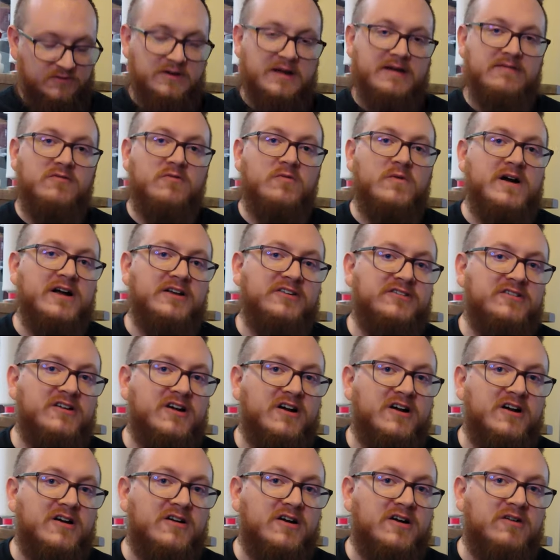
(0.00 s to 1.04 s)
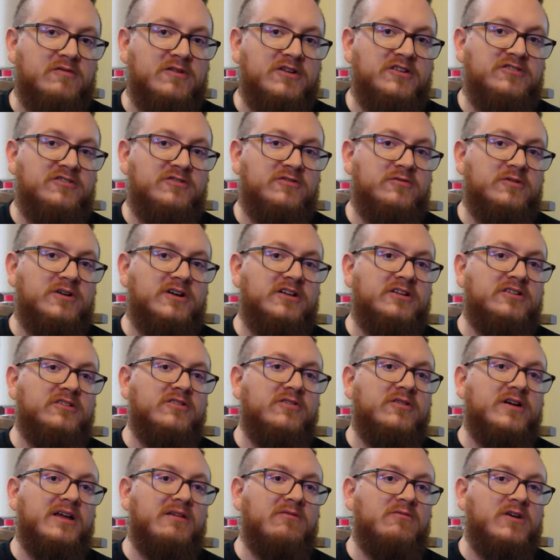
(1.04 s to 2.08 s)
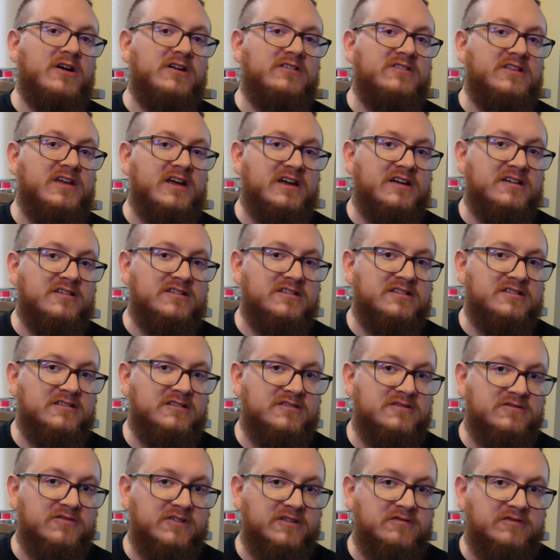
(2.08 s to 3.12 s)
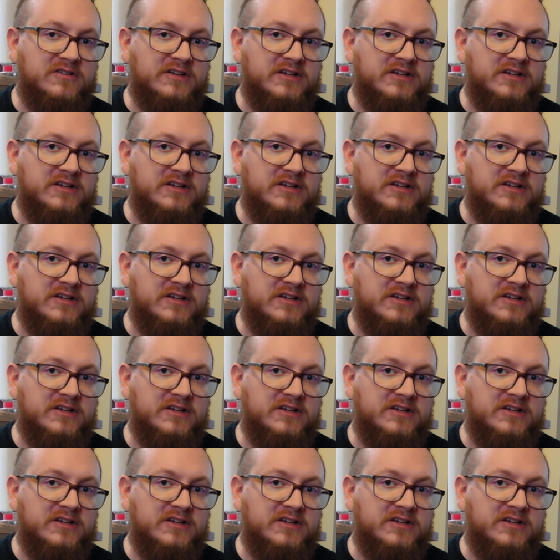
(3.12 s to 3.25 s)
you haven't watched our original one, go ahead and watch that because it's still a fun